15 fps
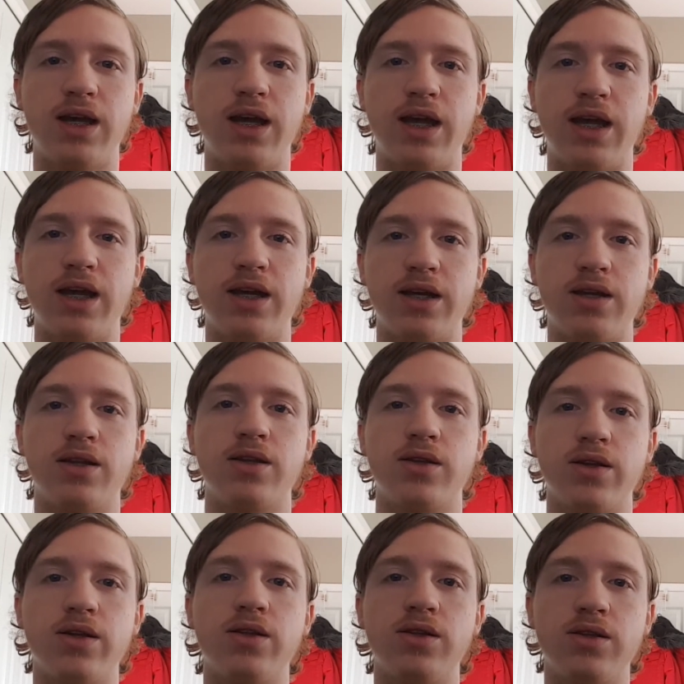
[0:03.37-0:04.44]
and
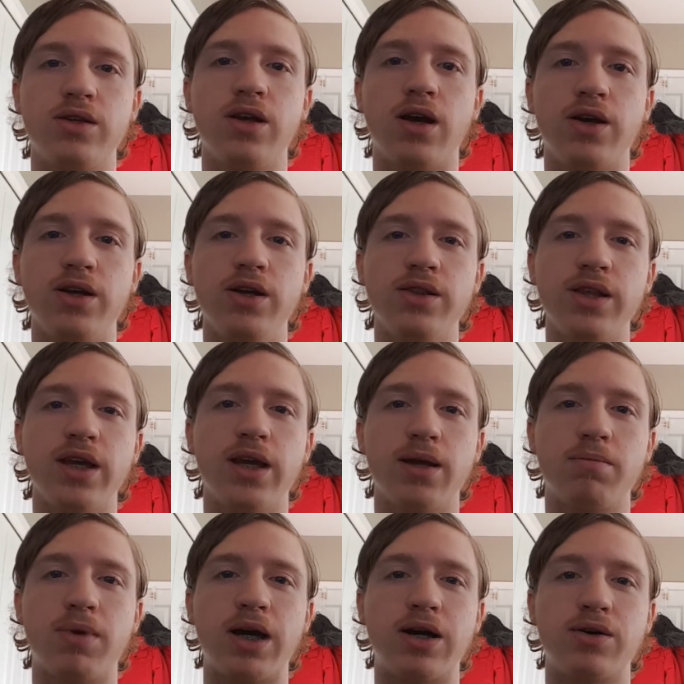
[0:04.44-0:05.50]
are you thinking
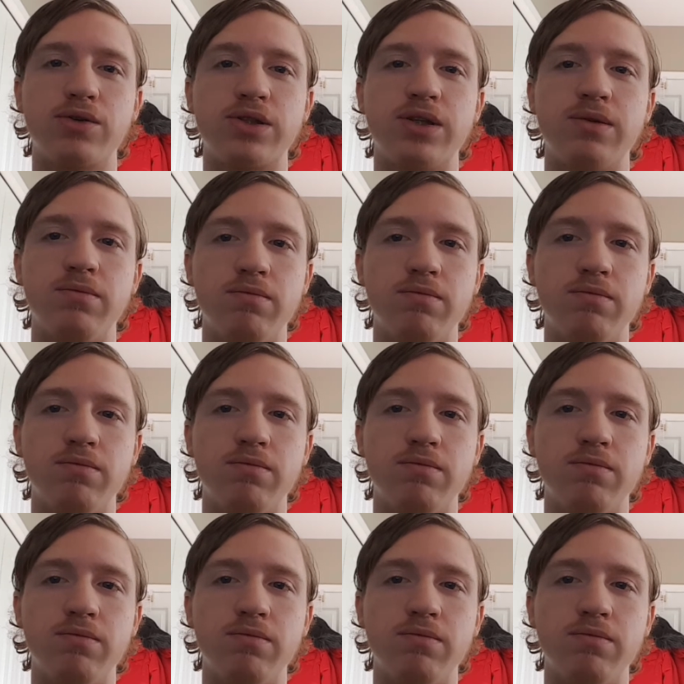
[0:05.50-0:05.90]
about